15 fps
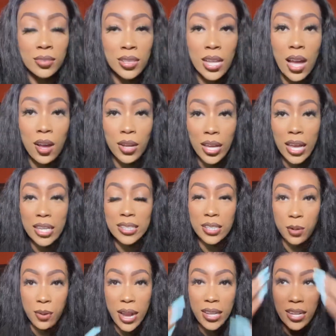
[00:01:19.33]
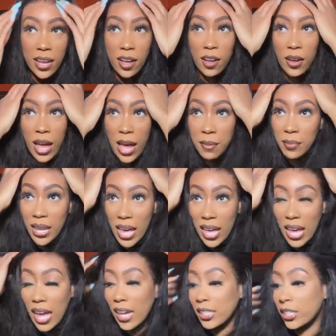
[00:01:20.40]
Okay, so right now, I'm not
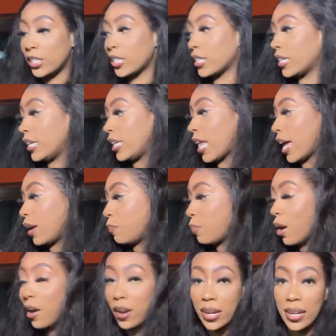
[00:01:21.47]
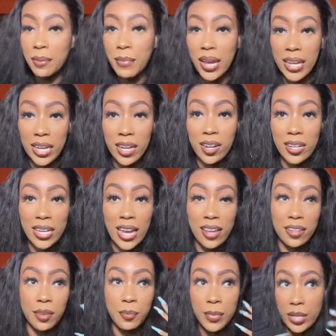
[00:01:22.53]
actually like parting my hair
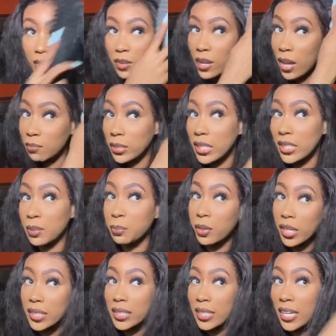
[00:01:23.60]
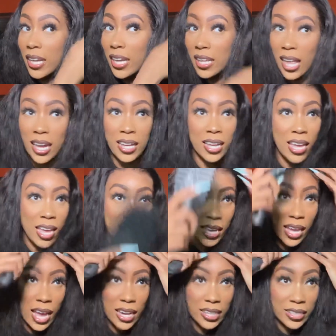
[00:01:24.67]
down the middle. I'm just brushing it, like
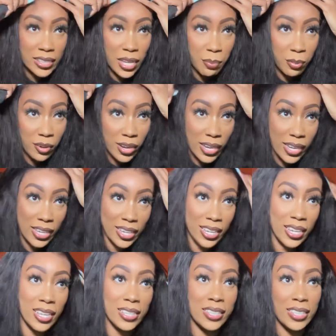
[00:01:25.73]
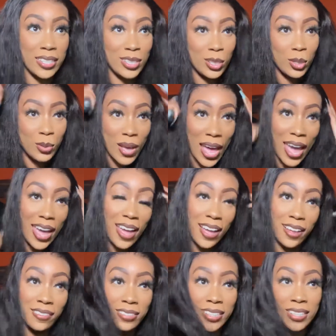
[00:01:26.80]
kind of separating it into two
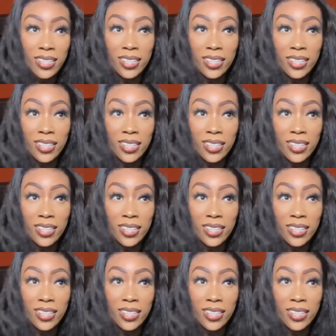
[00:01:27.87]
halves.